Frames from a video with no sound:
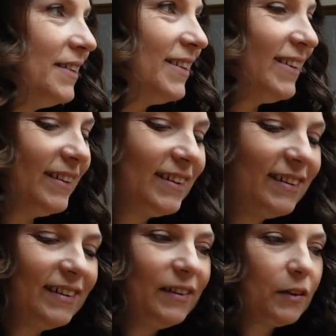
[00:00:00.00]

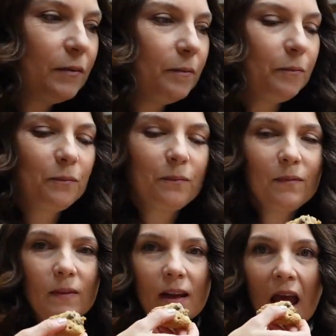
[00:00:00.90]

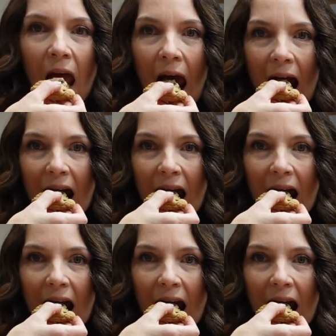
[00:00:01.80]
This person isn't speaking.